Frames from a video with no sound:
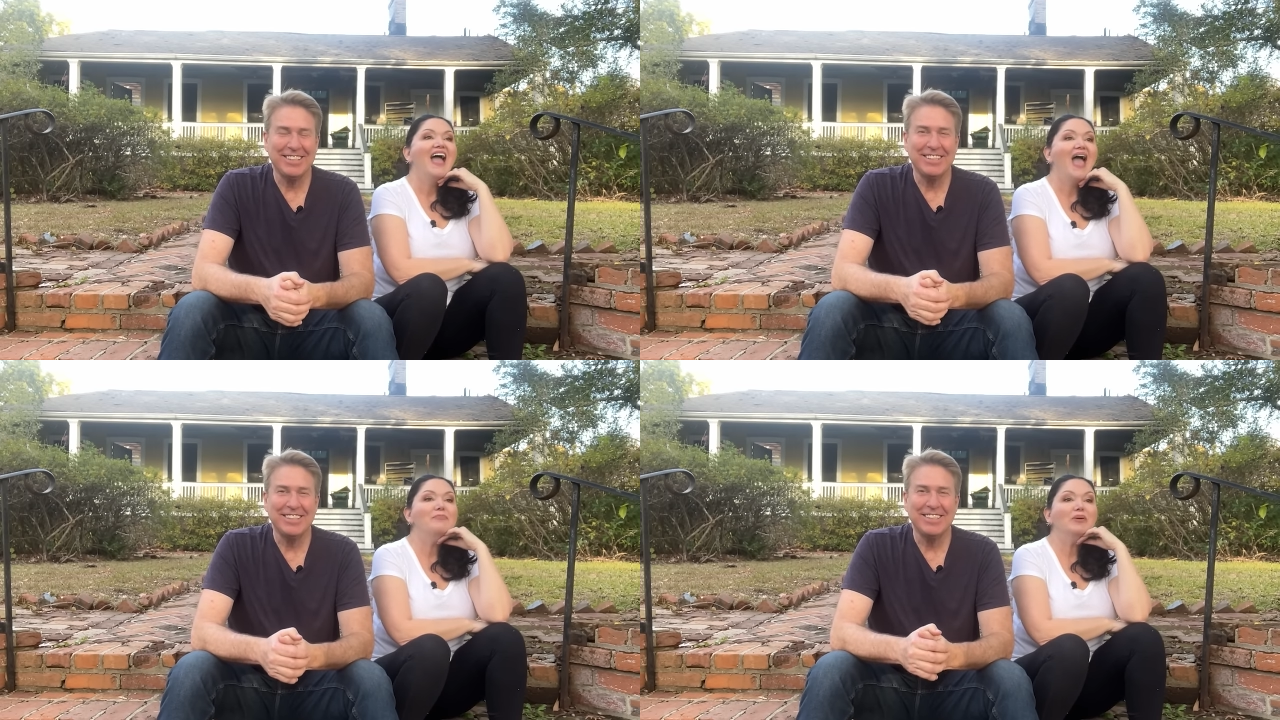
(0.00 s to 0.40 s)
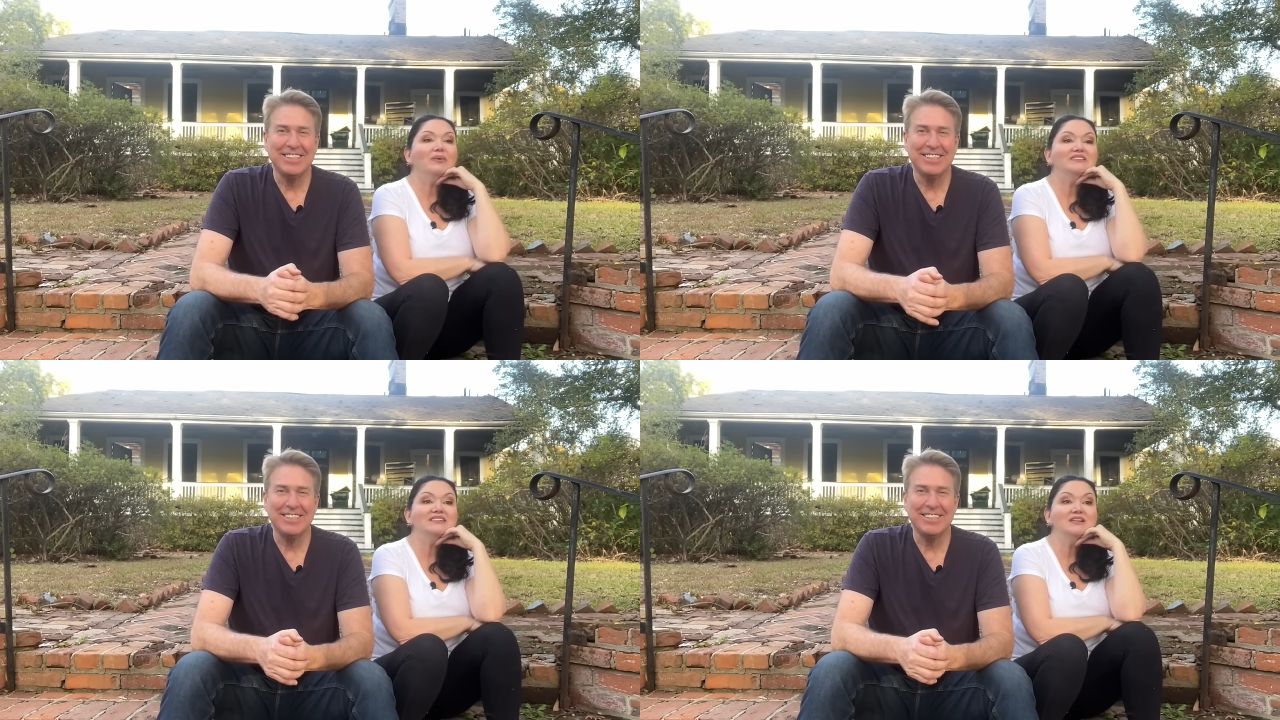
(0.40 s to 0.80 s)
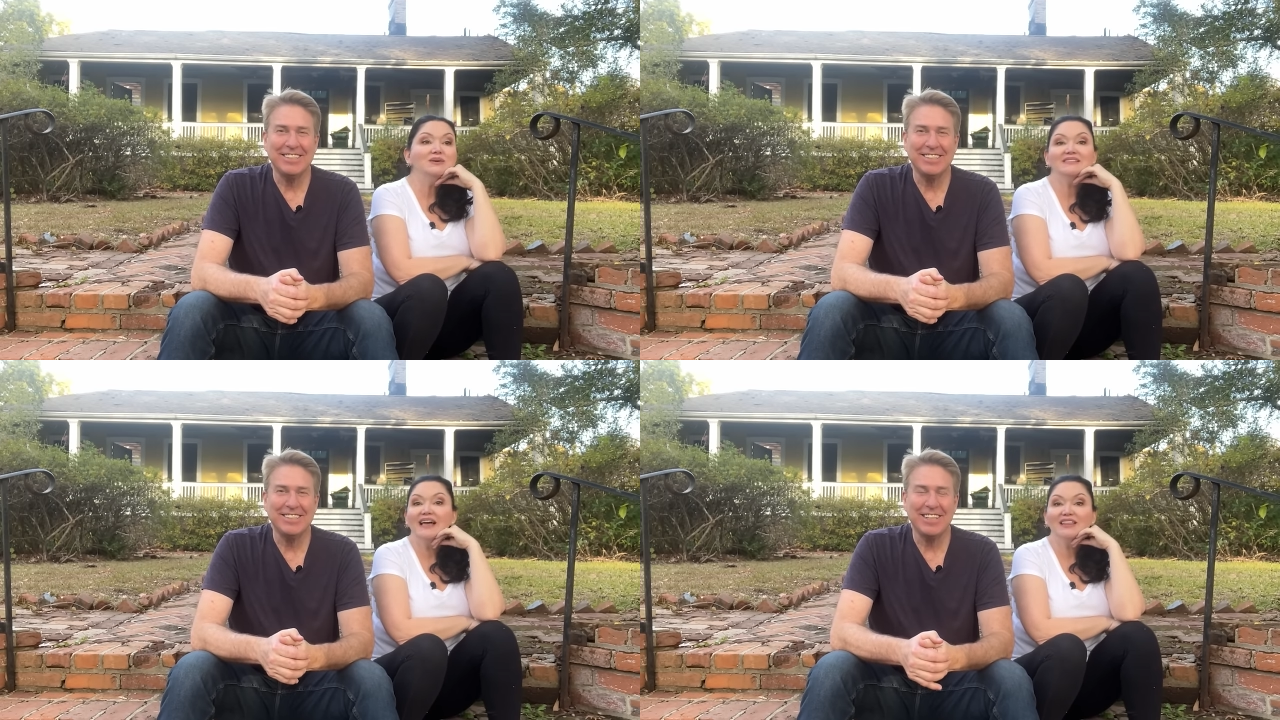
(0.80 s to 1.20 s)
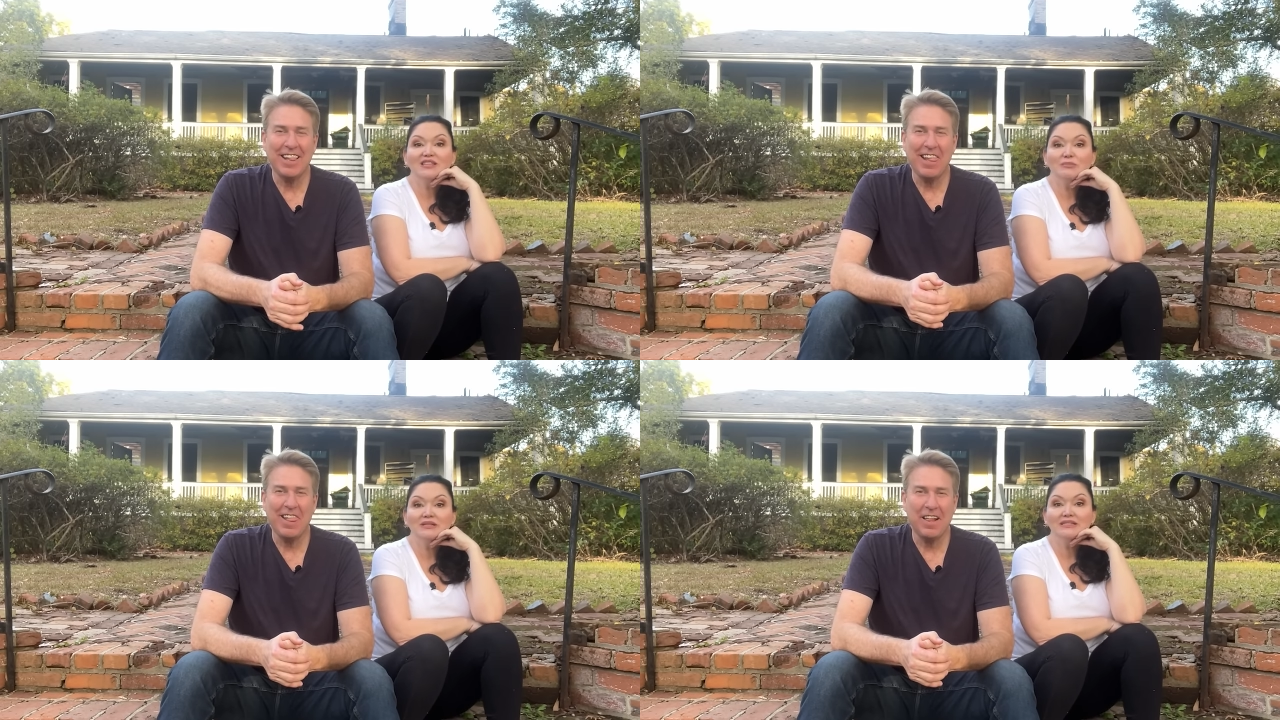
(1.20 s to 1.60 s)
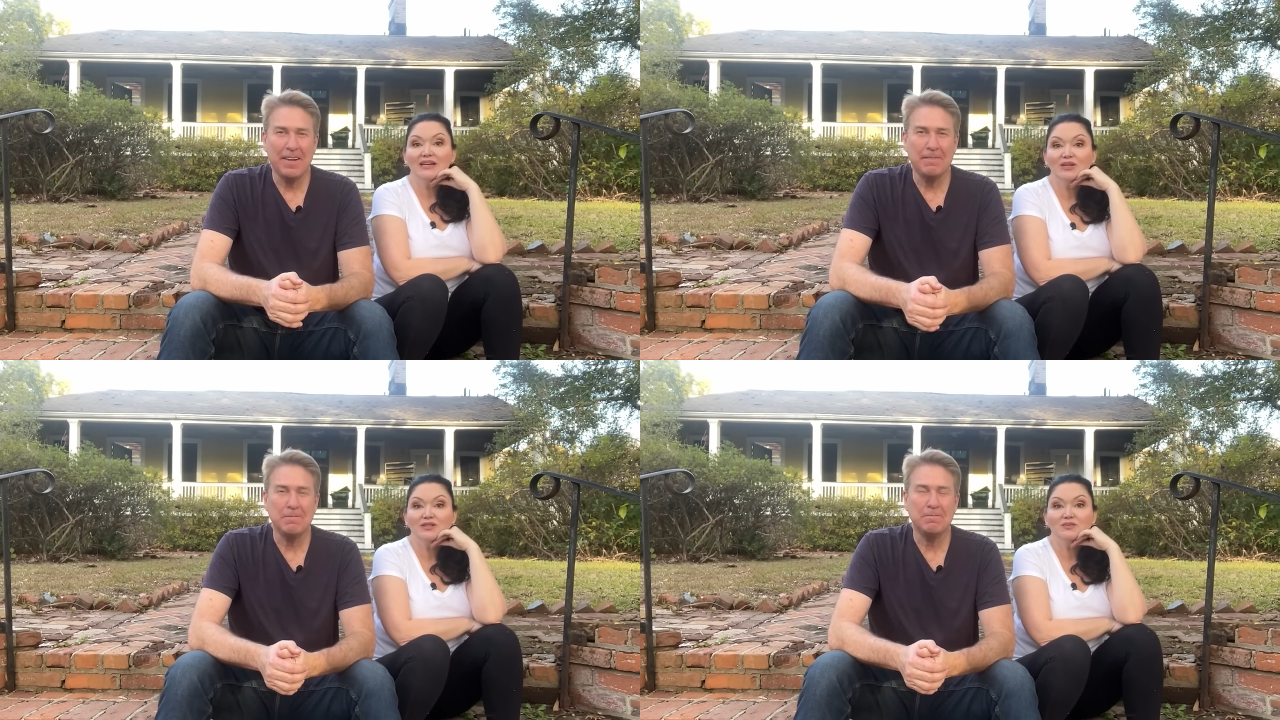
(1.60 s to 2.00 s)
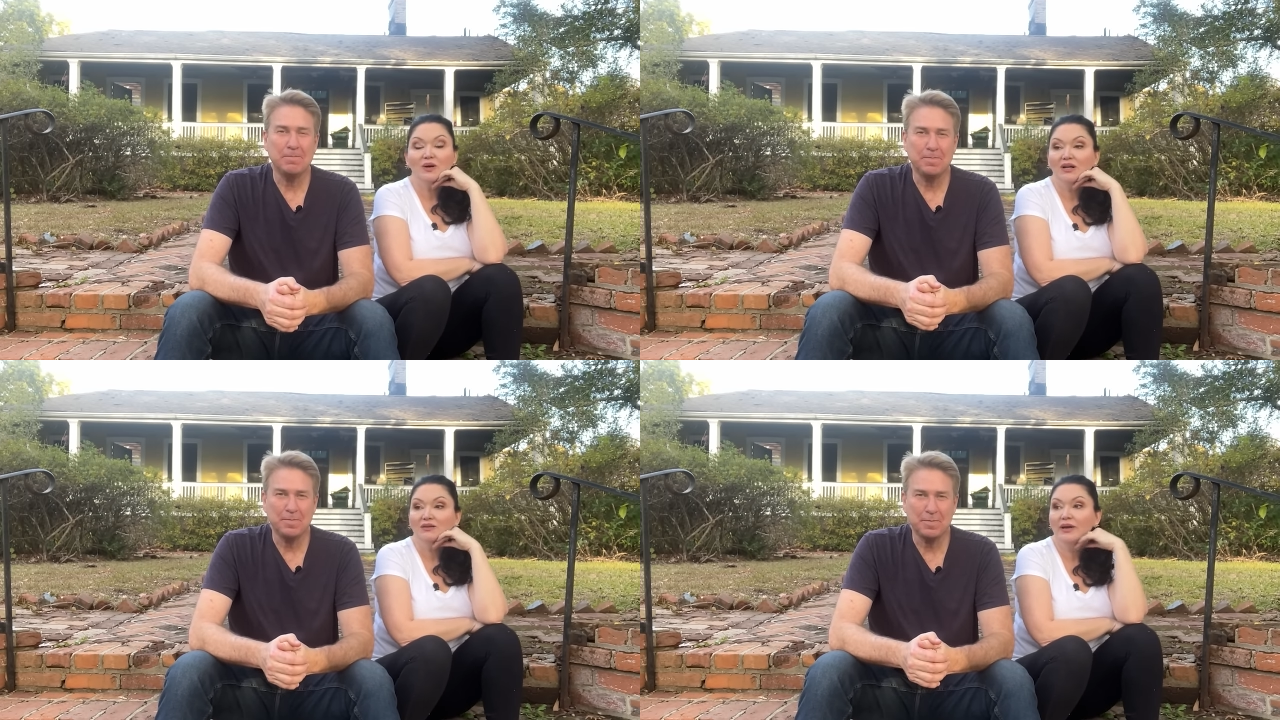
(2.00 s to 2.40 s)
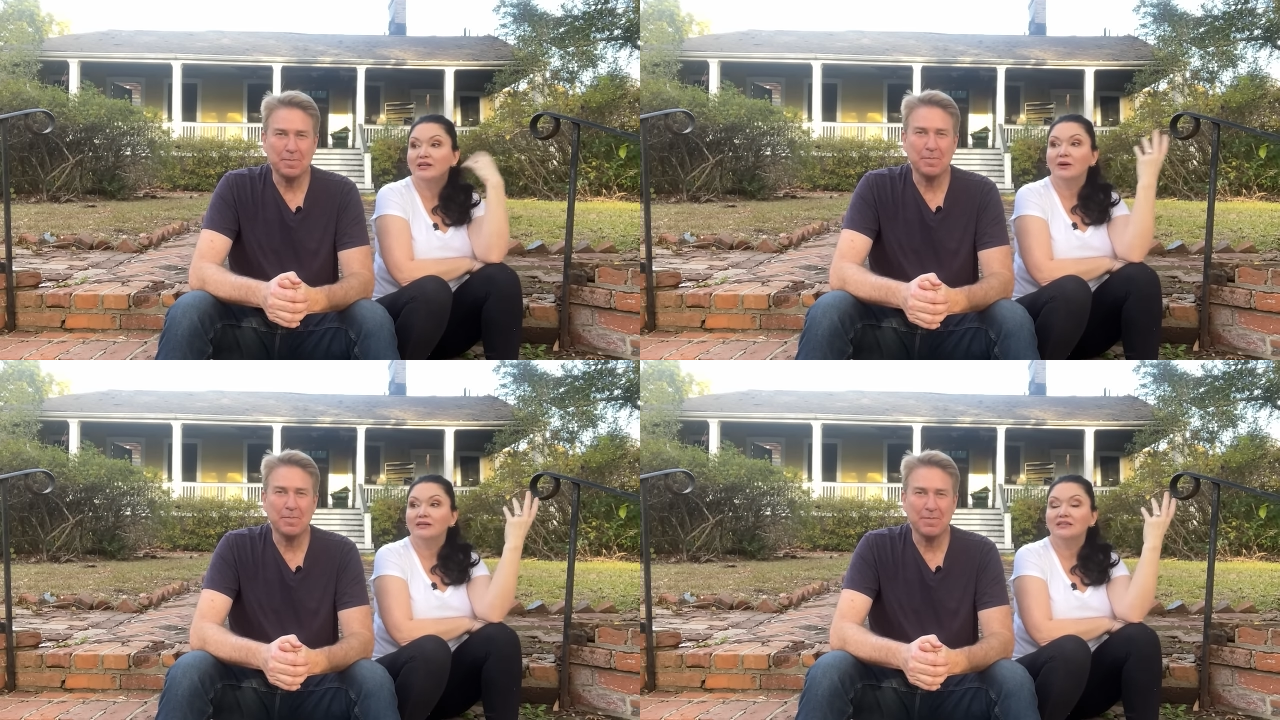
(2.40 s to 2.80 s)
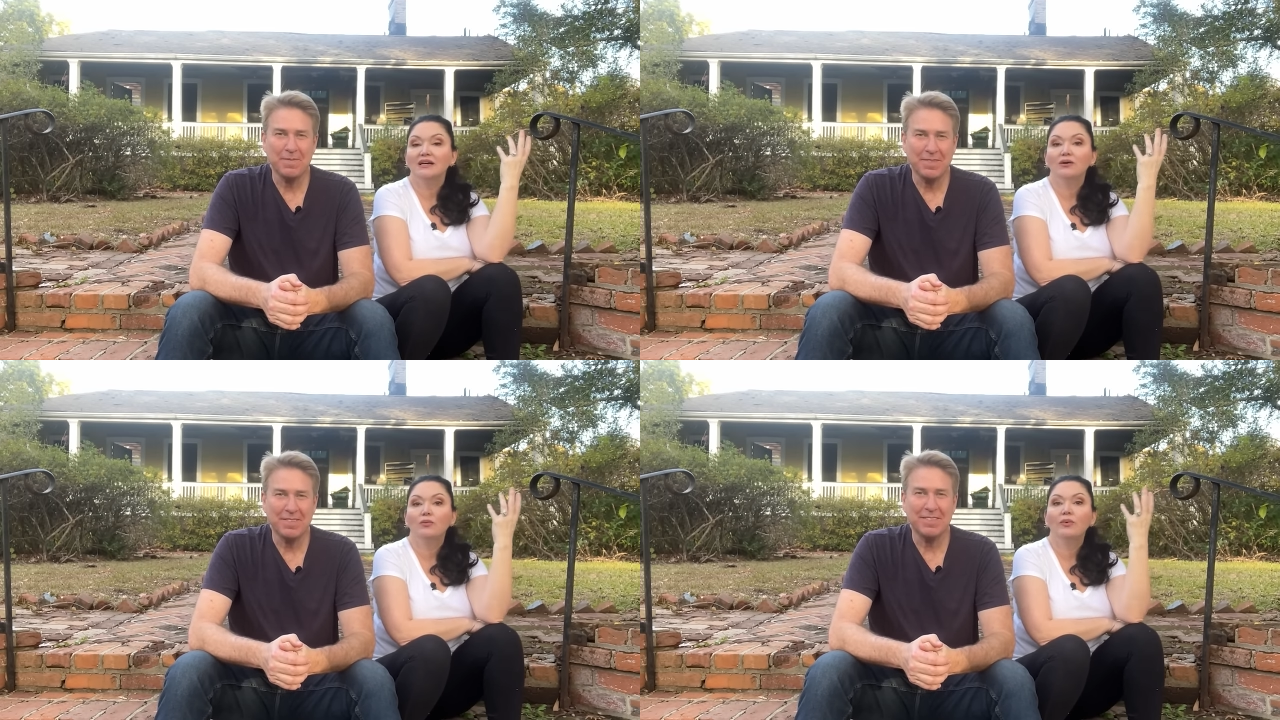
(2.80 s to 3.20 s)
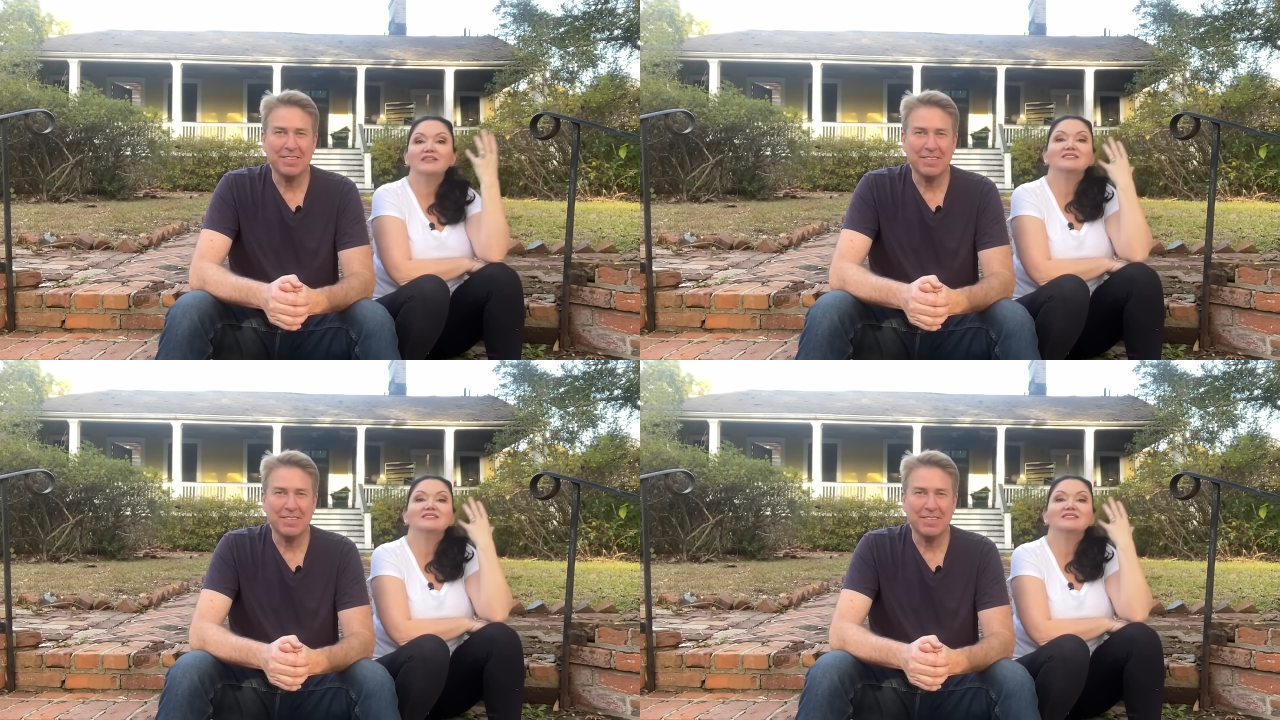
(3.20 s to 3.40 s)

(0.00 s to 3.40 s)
Speaker 1: And, but we didn't know exactly the build date on this wall. We had no idea. We